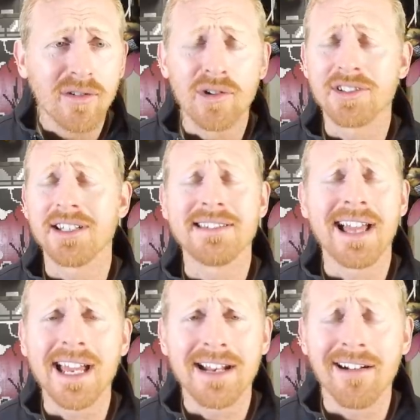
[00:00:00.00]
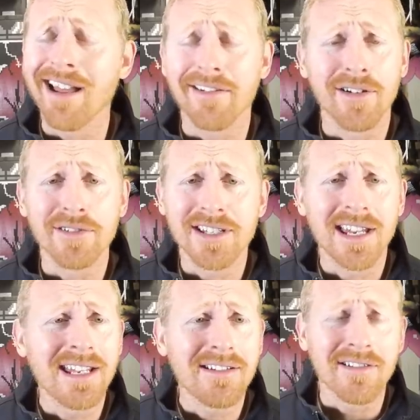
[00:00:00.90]
is it a tiger? I don't know. It's a
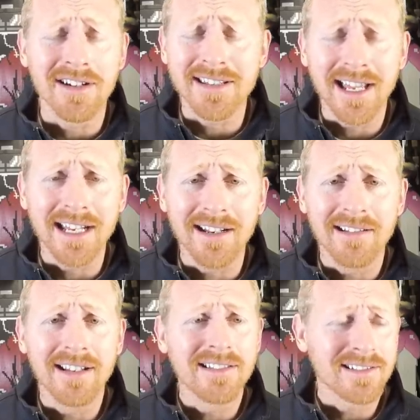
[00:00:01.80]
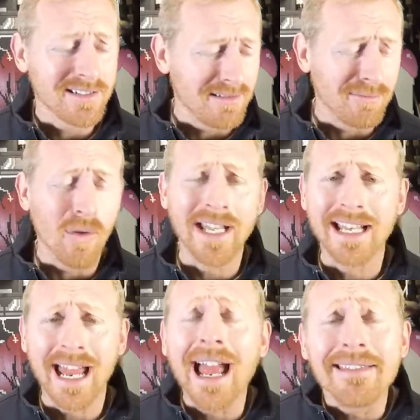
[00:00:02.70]
kitten or a tiger. It's a little white
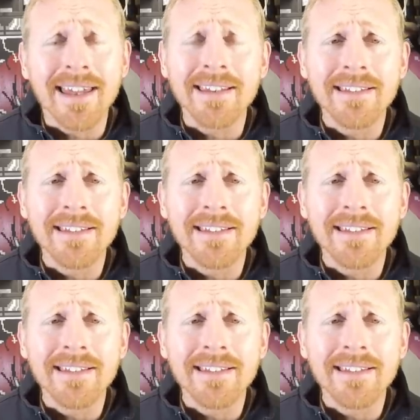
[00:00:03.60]
cat.